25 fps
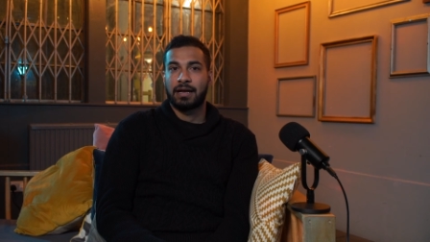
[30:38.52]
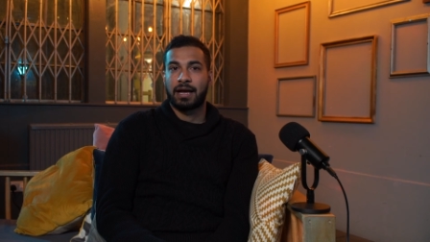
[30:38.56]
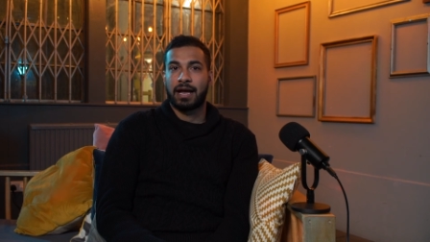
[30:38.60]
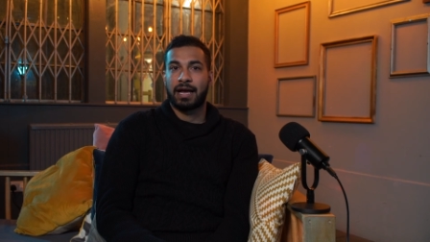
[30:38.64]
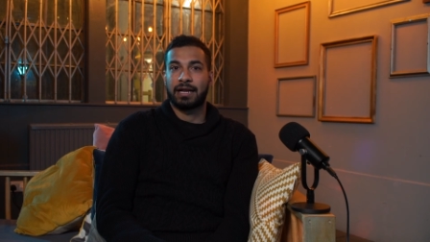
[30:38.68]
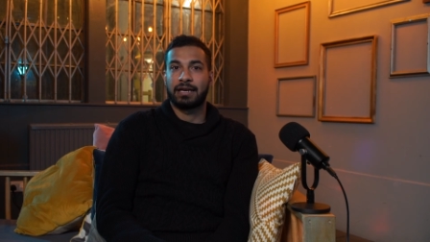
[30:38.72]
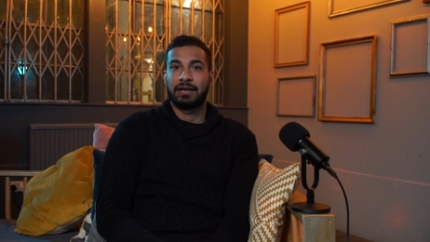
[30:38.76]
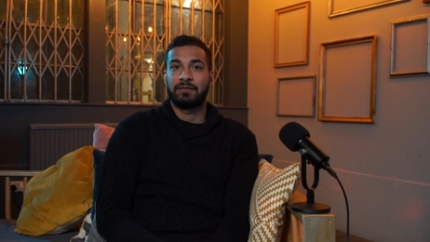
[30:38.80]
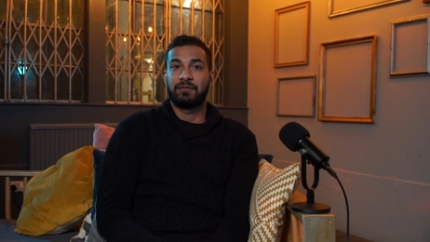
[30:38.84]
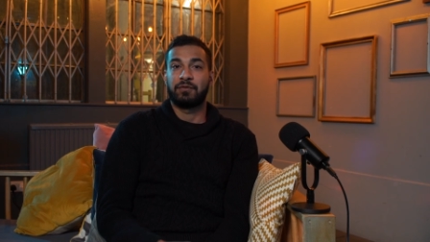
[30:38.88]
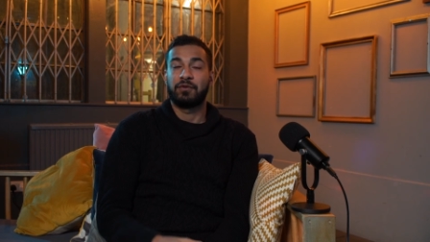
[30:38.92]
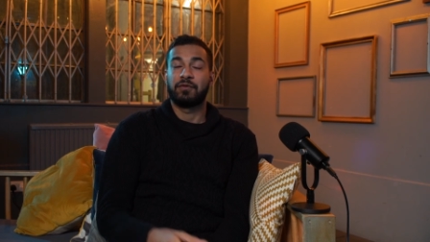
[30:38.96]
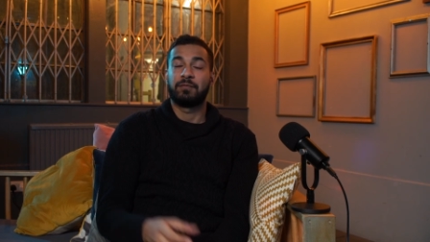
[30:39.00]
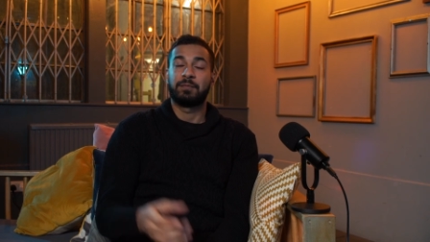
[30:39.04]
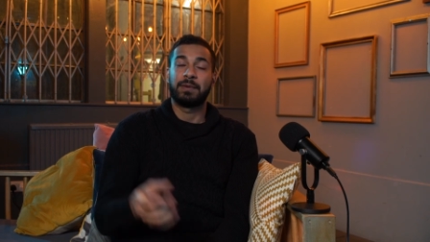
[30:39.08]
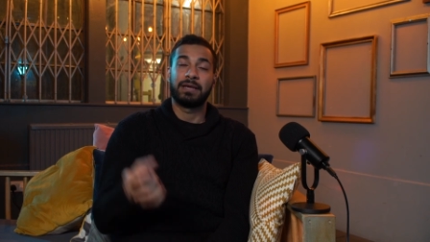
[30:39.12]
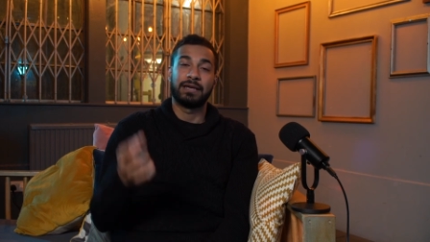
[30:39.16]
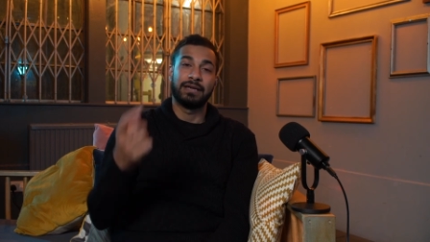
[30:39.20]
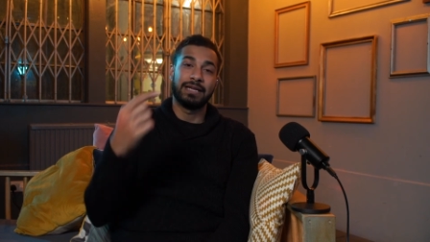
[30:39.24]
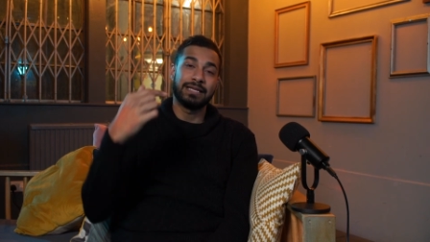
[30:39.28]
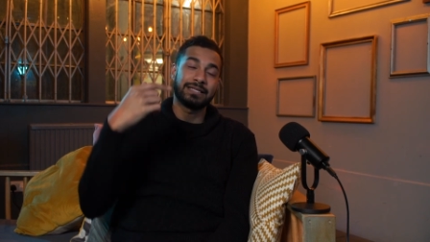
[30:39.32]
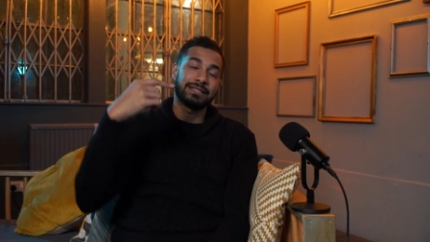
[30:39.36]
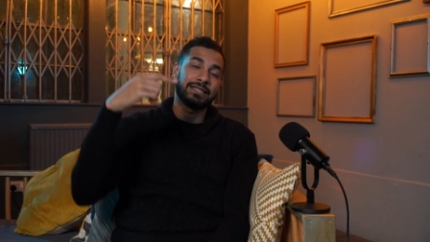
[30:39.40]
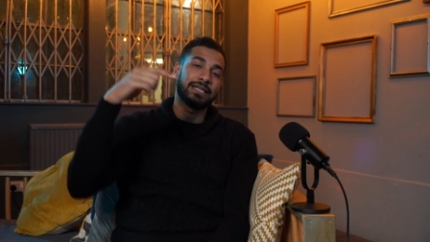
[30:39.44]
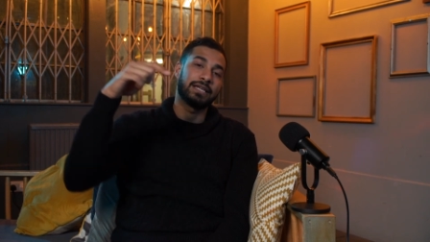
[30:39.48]
And if you've
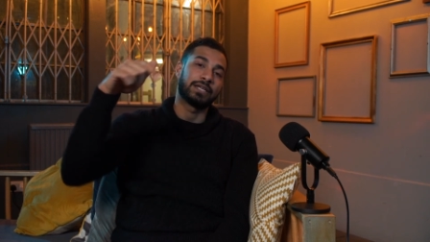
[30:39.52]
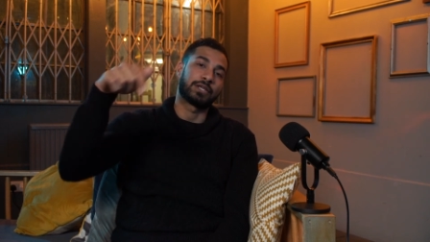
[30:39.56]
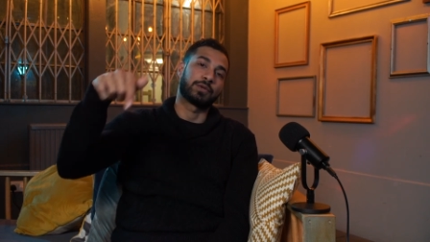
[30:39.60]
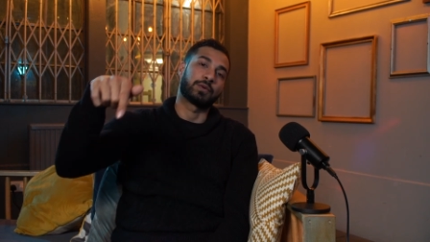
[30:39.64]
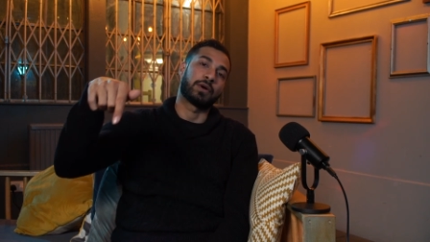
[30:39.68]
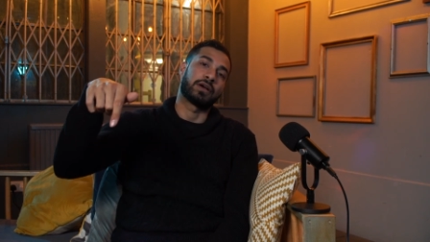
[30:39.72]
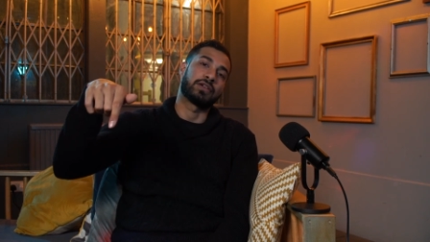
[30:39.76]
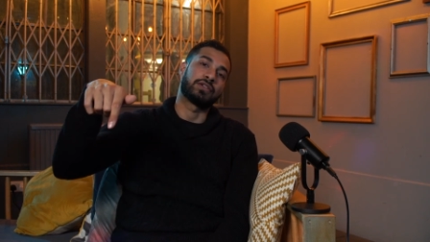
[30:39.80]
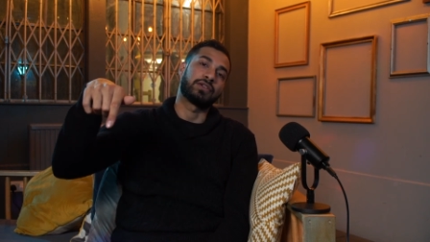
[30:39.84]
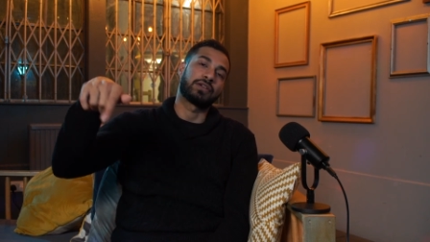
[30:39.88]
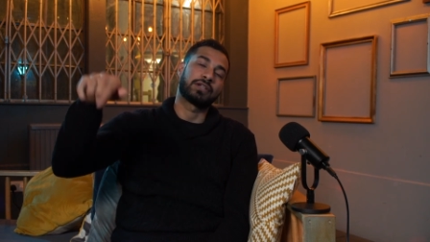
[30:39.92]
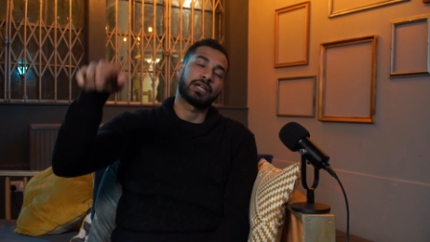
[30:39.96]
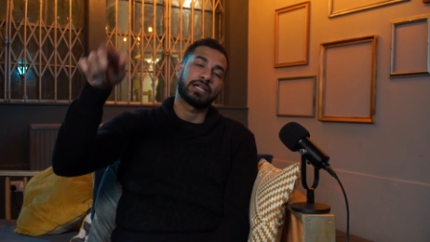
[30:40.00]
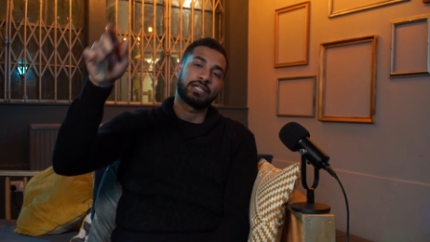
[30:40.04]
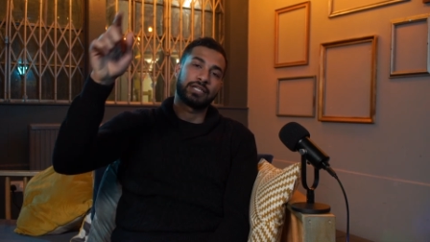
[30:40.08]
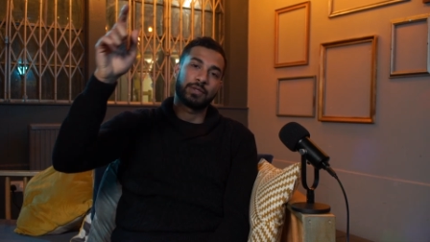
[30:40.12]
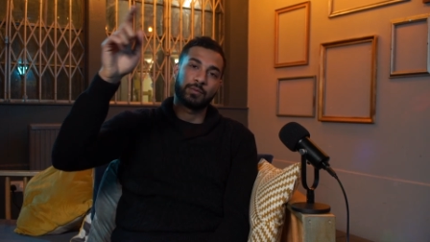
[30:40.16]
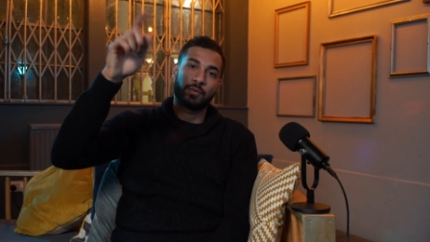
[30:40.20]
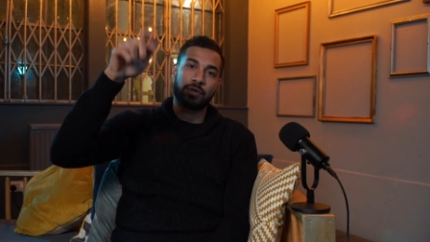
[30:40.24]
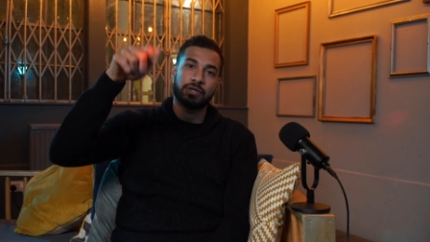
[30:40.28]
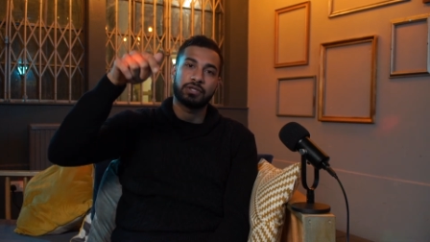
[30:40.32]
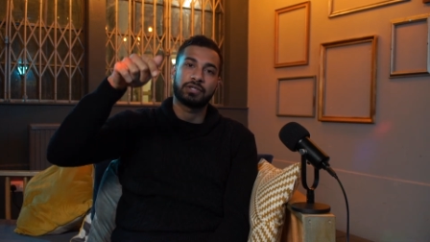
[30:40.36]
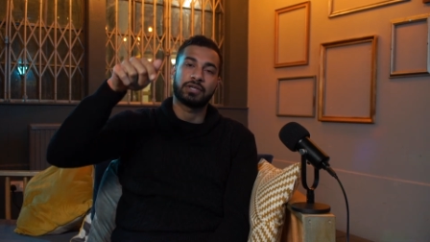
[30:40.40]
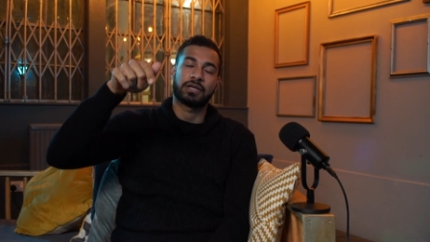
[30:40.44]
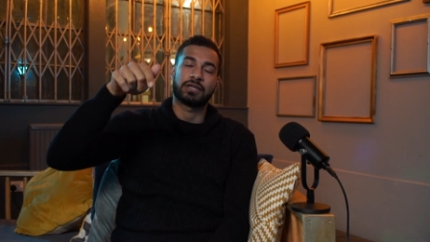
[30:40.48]
been listening to us, you can actually
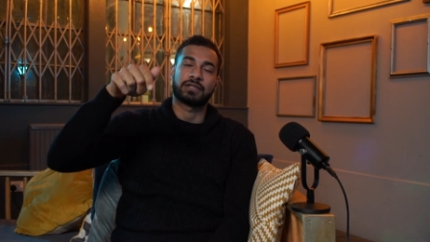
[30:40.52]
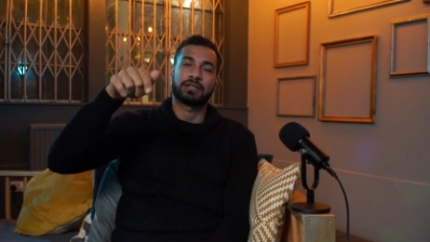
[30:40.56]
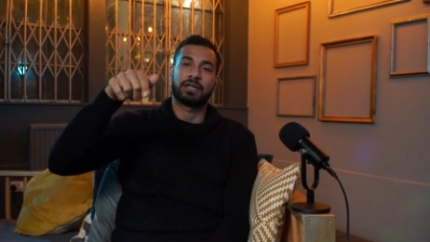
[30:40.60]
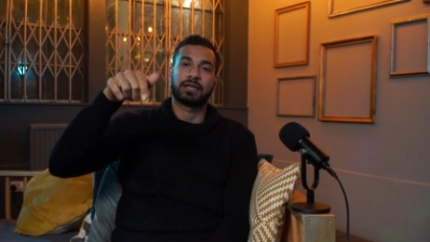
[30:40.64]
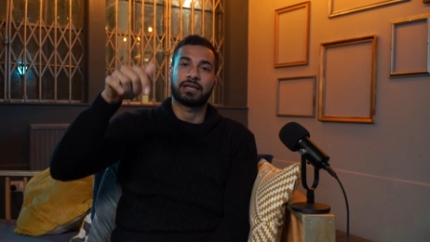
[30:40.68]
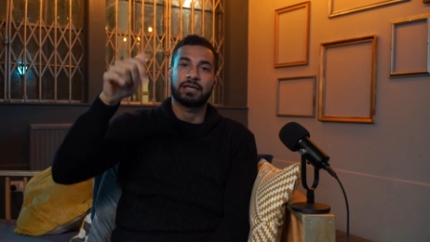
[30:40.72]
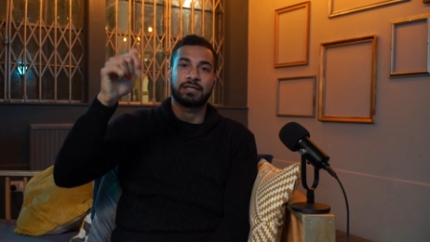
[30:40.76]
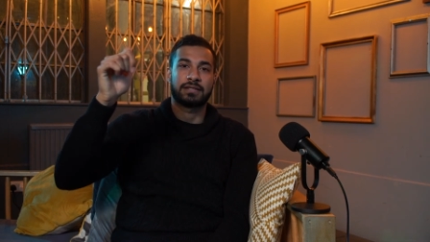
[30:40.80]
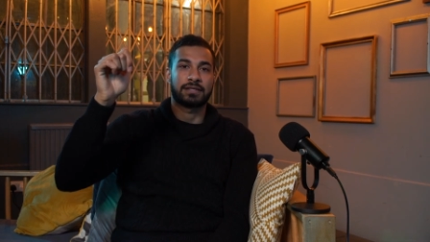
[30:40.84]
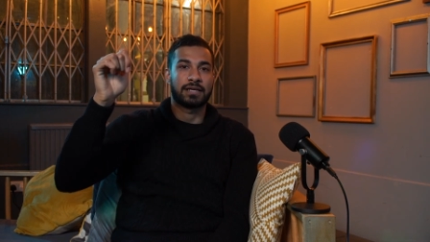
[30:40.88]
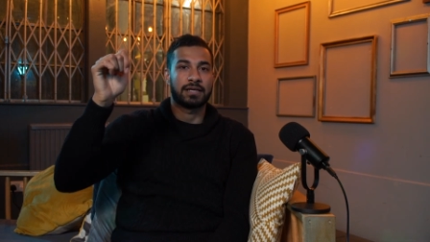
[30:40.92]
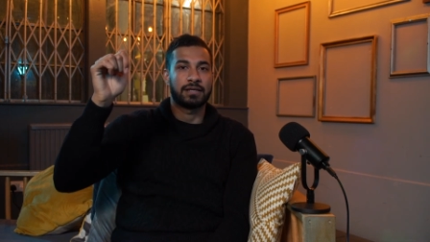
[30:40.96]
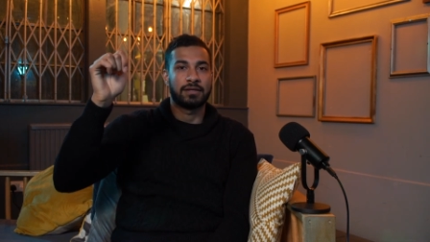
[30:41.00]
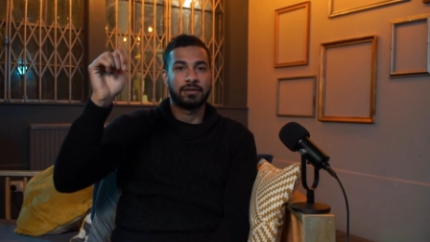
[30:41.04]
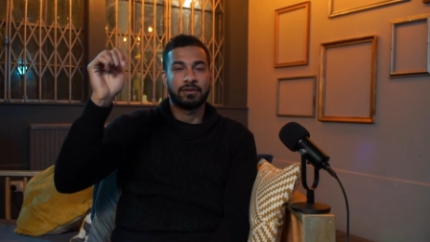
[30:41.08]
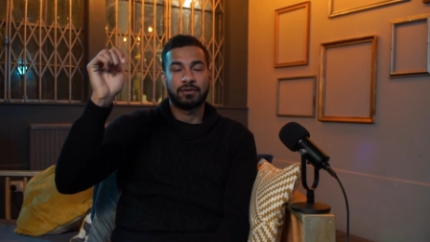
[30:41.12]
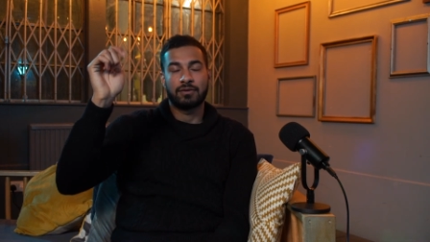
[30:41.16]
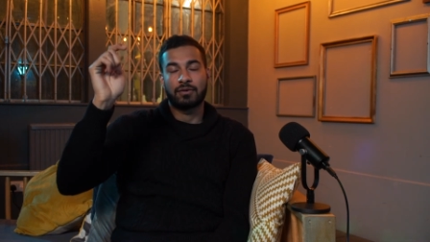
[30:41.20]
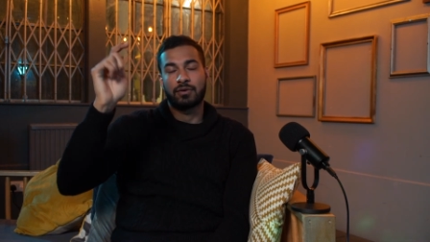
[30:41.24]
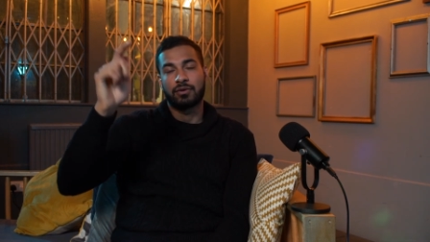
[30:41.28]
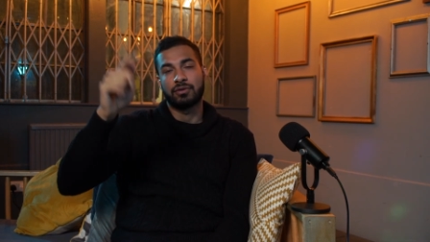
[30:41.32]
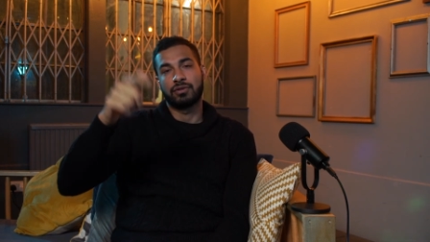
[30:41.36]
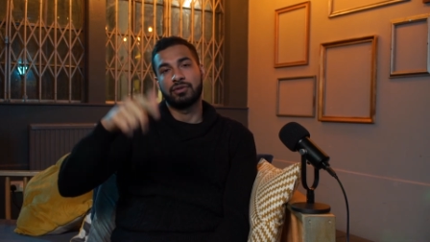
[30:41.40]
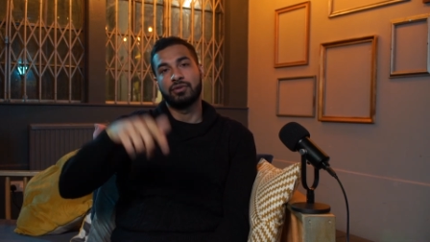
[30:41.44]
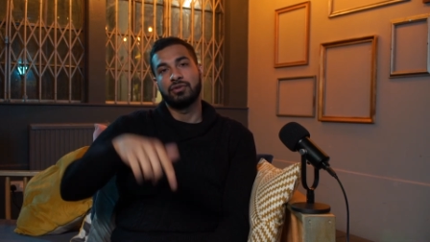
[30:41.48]
watch us, like I said,
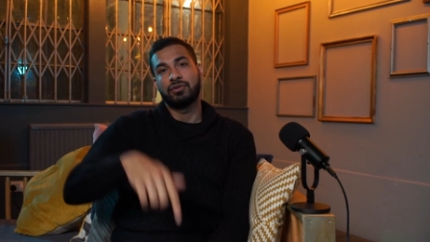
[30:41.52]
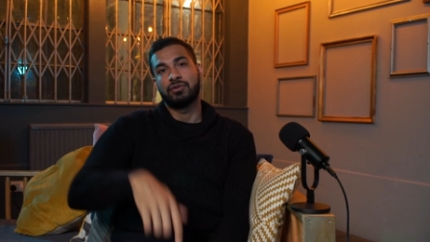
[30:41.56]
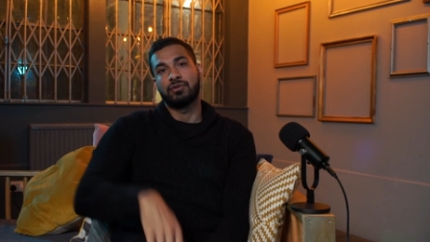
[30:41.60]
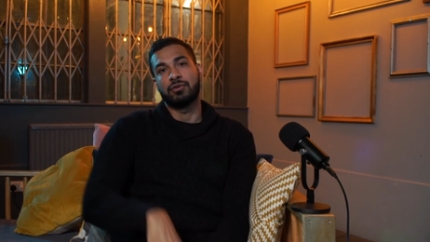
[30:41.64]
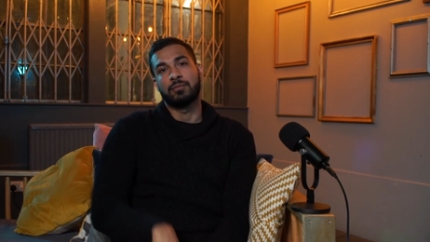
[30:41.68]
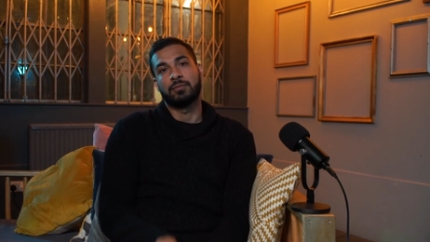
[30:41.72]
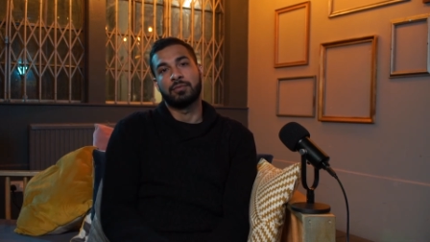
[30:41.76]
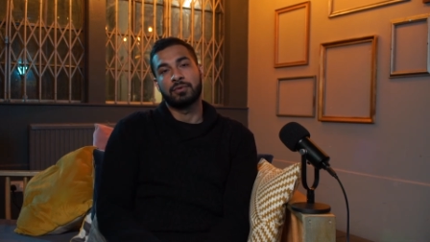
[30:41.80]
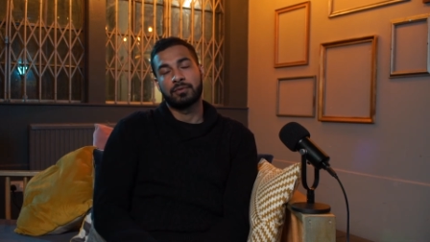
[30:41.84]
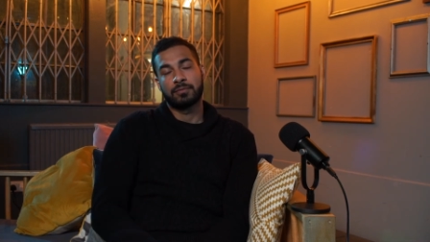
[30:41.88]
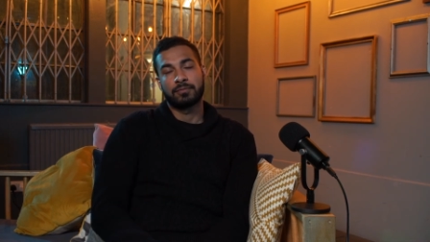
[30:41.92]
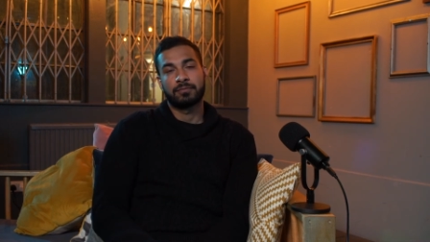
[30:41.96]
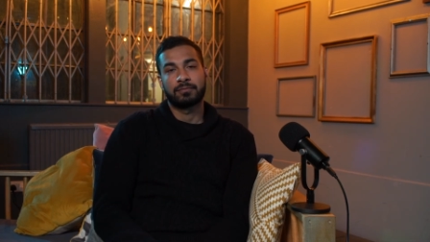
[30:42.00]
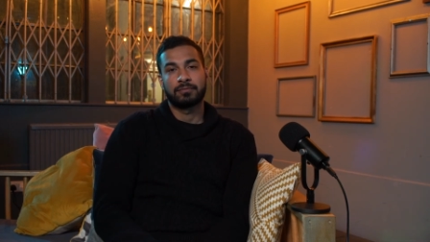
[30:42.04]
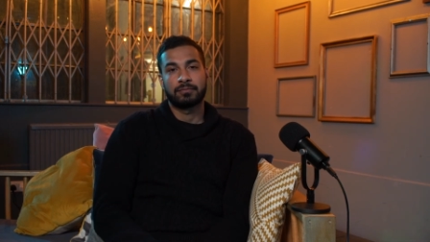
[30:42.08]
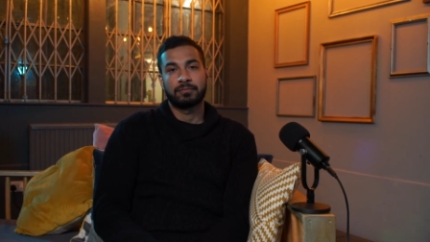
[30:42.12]
on YouTube.